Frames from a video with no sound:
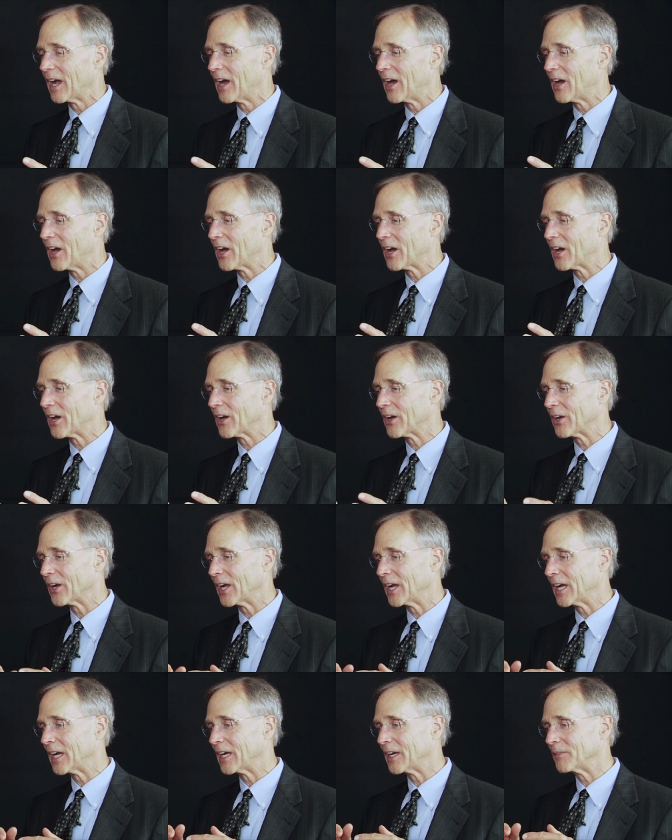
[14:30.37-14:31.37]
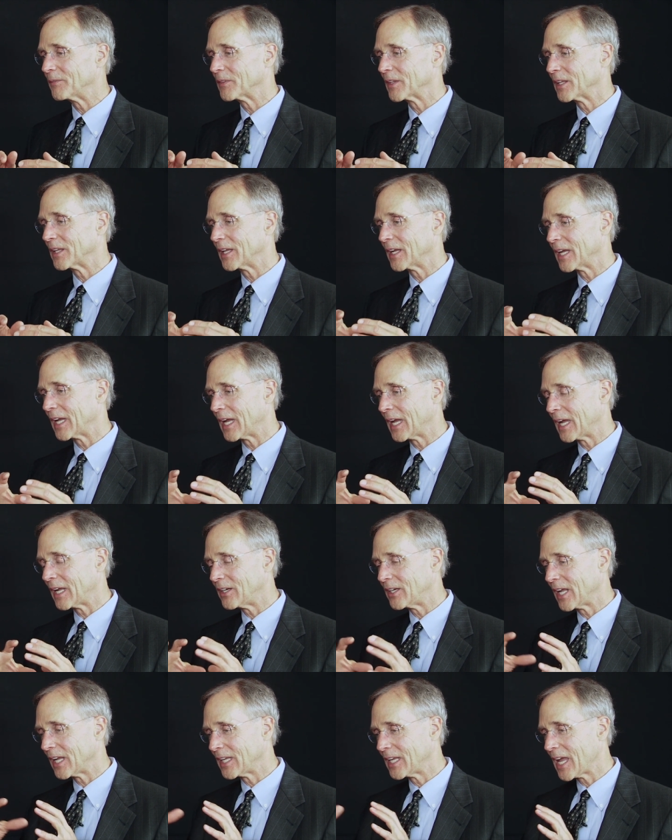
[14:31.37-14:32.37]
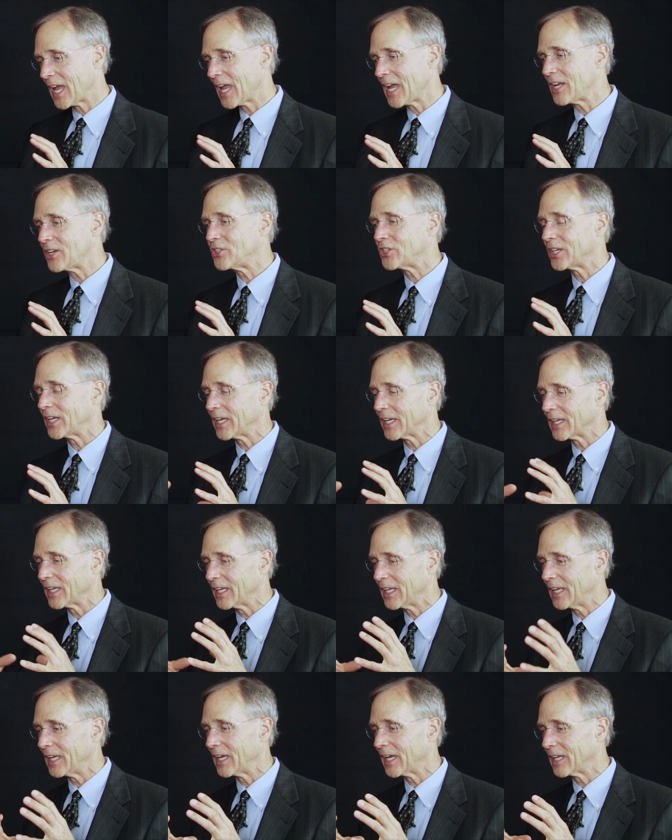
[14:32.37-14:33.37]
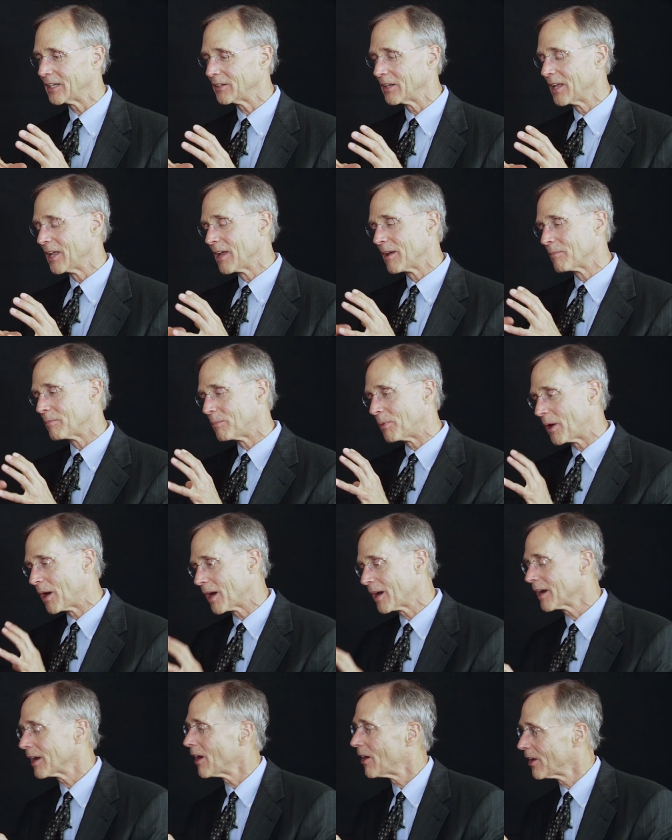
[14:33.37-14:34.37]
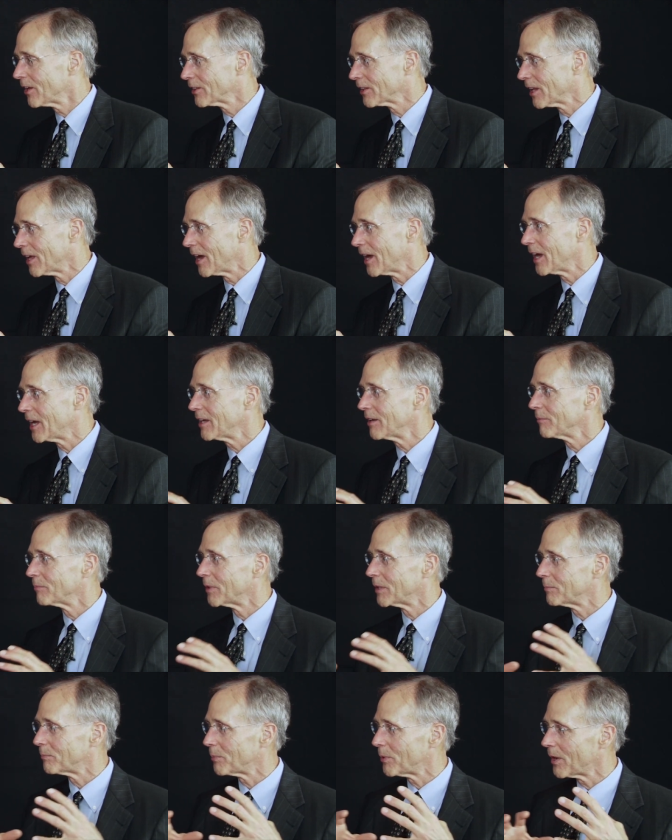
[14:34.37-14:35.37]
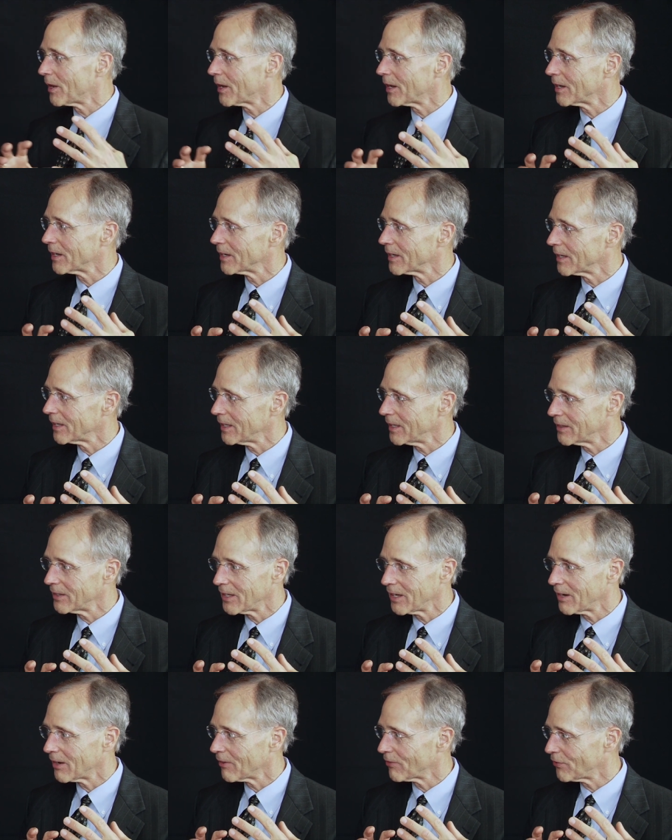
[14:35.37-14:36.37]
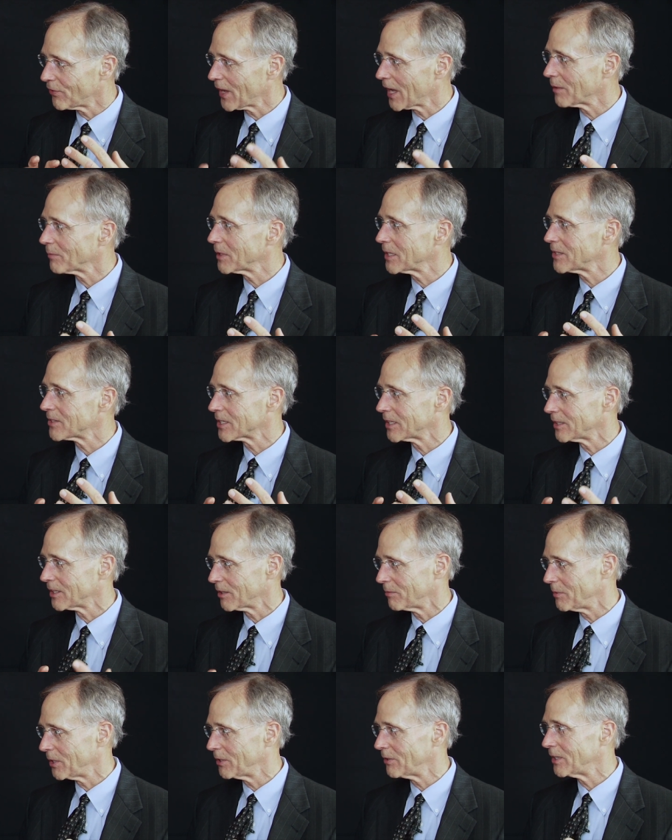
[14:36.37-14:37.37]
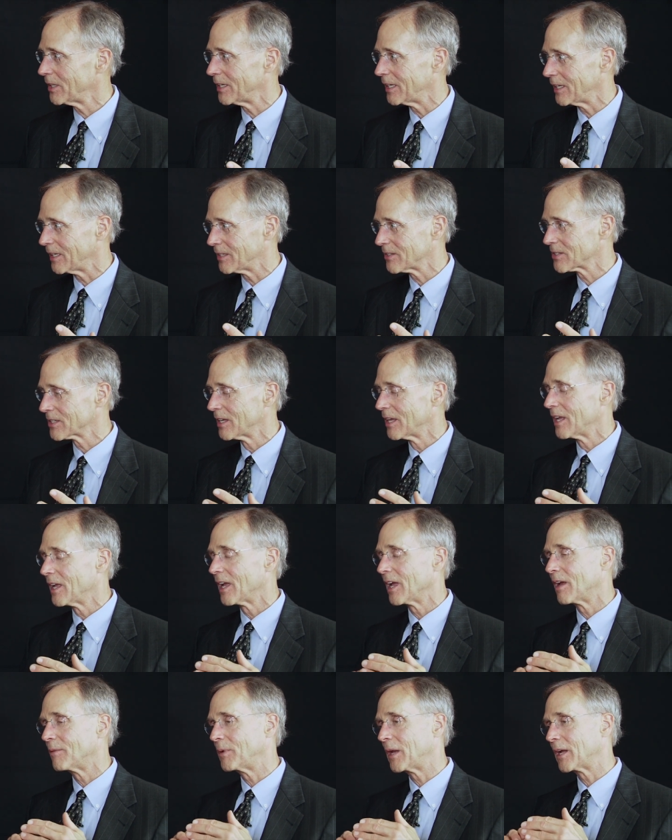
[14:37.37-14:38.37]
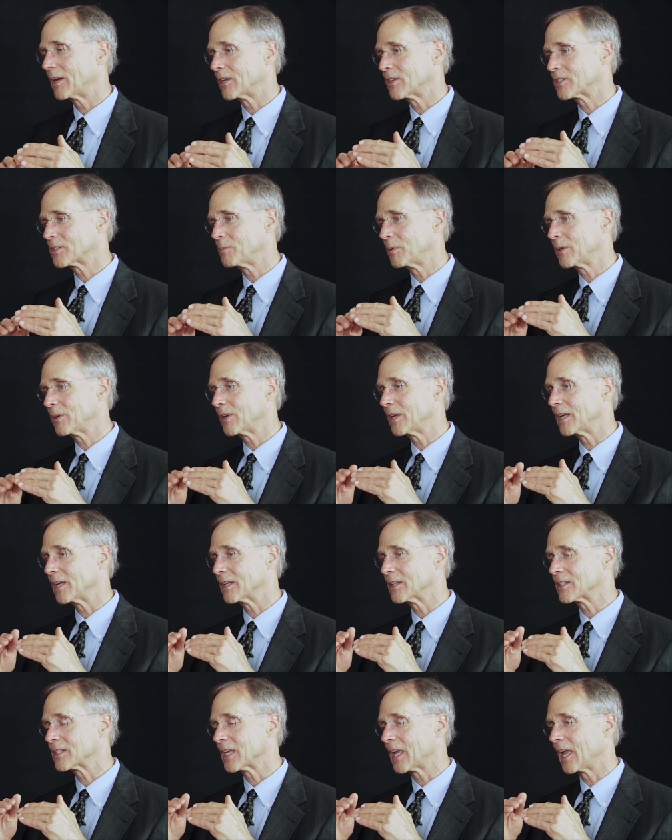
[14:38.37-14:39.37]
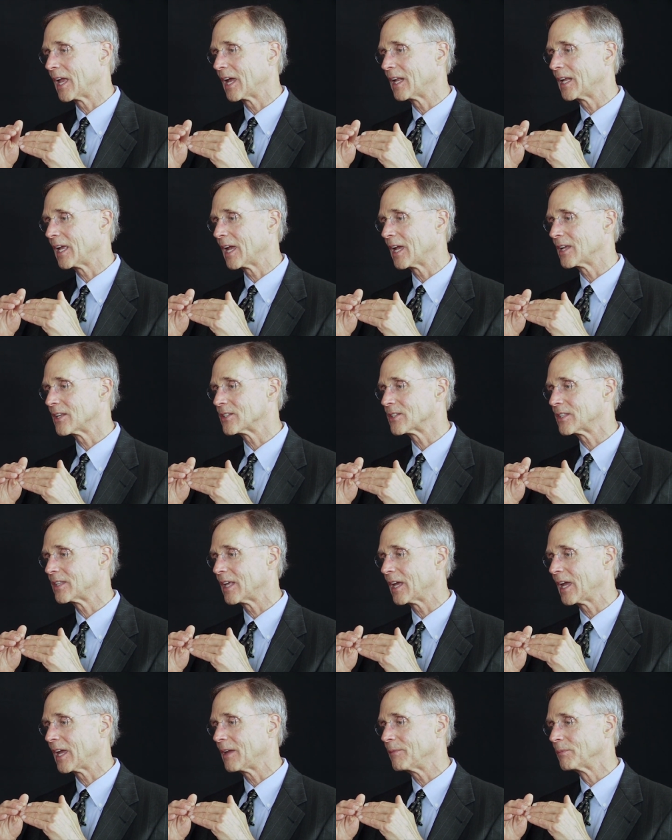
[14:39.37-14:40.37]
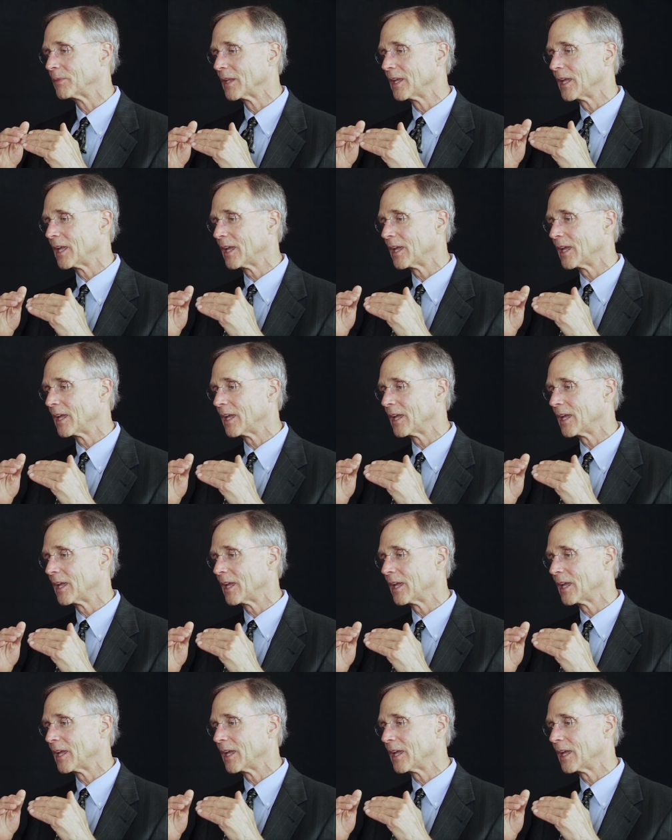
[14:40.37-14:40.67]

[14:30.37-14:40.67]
are uh, engaging in part online, but part in their families and communities about experience. And as they